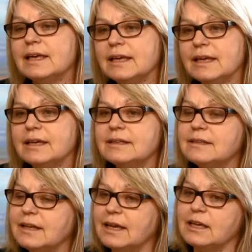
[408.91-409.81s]

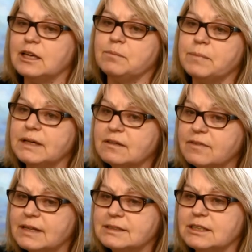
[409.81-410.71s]
In a big
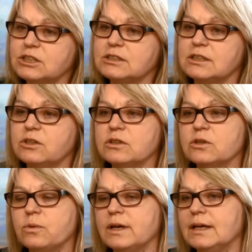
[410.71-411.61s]
event such as an
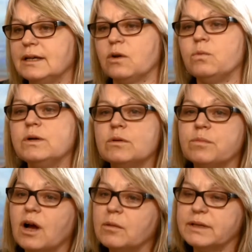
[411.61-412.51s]
earthquake, we will
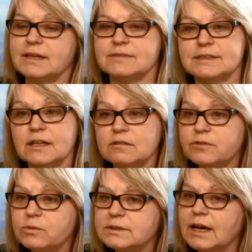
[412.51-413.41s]
probably have cell
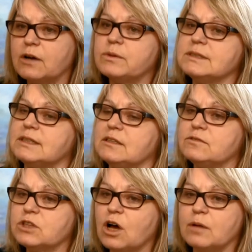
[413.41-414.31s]
phone towers that
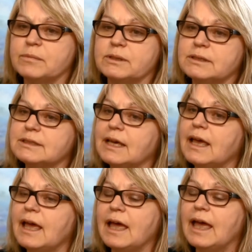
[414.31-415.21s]
have toppled.
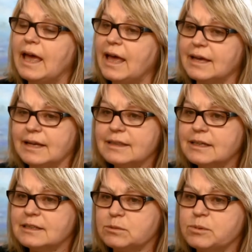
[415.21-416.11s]
And I
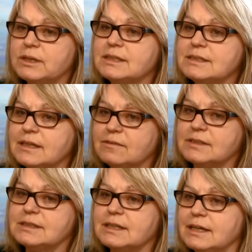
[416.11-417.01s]
think it's pretty safe
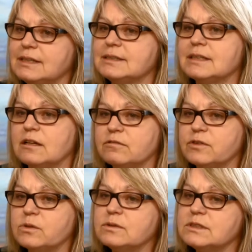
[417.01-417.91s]
to say cell
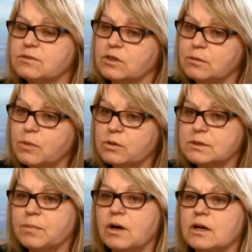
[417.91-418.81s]
phones, for the
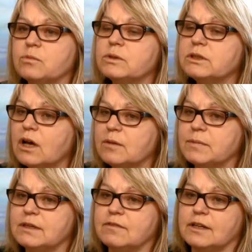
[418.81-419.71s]
most part, will not
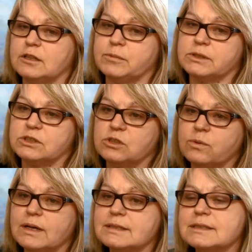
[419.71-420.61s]
be available
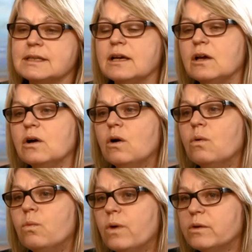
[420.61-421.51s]
to us.
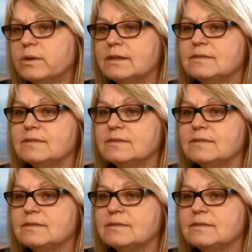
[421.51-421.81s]
What we